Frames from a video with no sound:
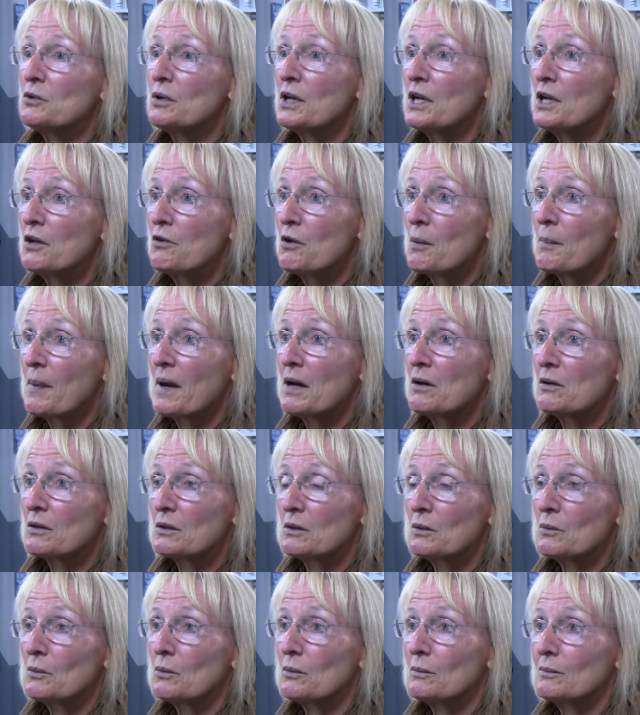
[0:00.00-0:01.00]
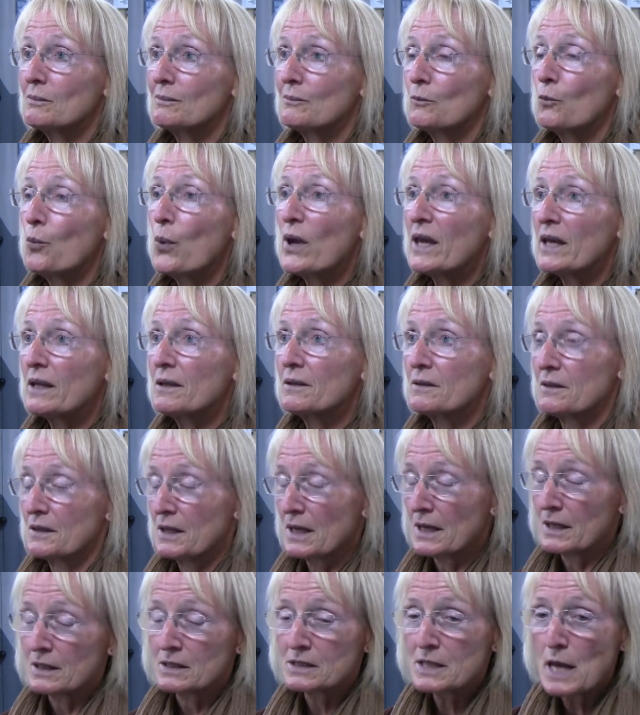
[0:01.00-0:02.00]
you hear about wicked
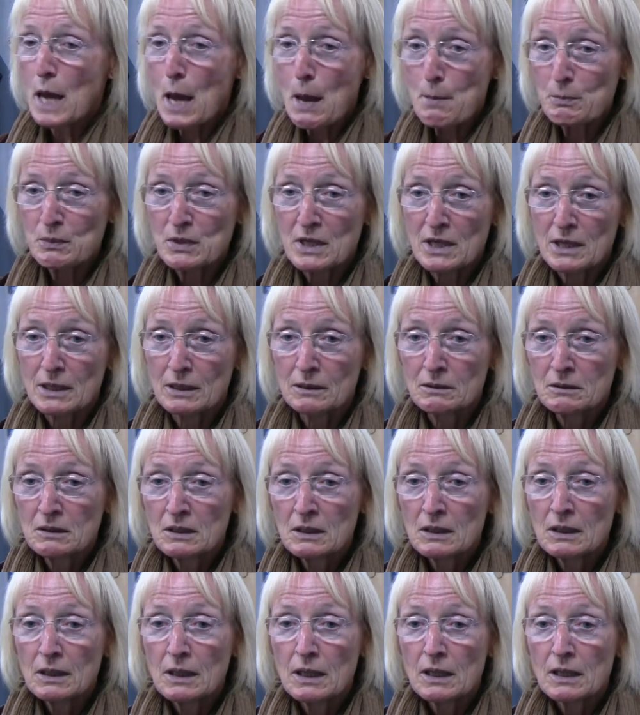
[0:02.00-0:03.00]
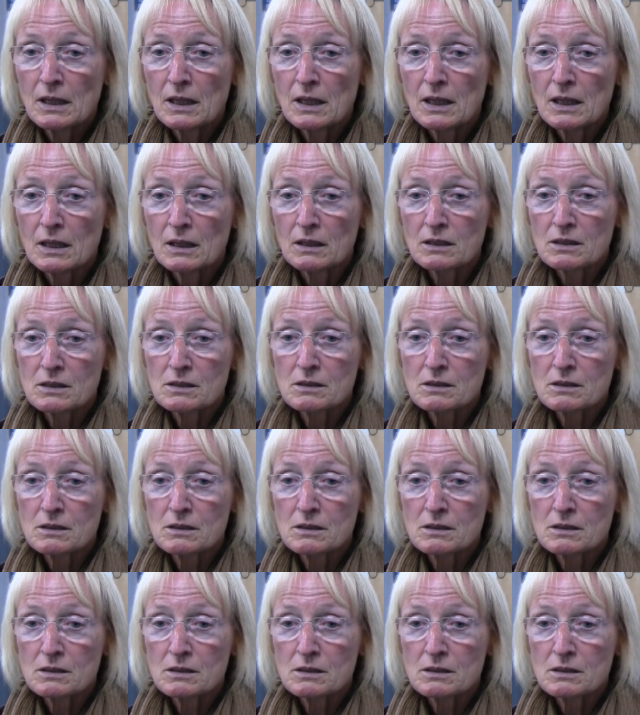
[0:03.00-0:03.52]
things happening, like